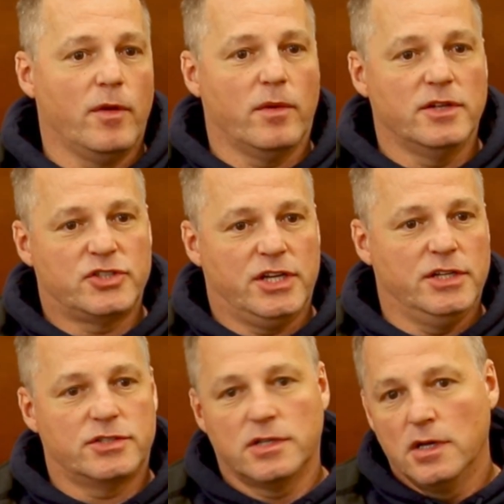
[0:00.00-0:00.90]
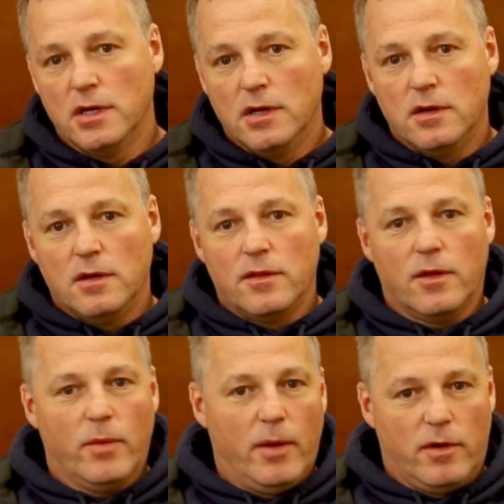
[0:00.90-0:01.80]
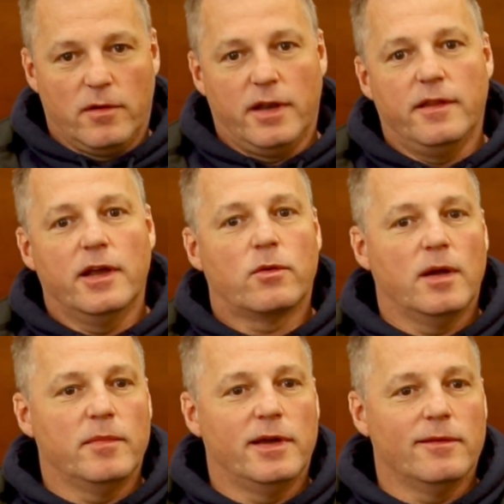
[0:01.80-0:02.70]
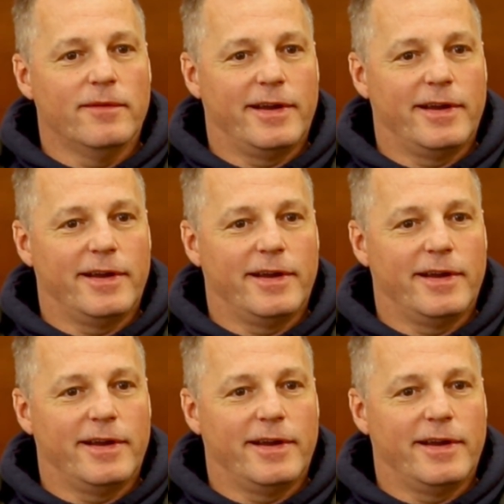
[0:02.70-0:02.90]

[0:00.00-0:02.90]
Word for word: We want to change the way we're running the equipment.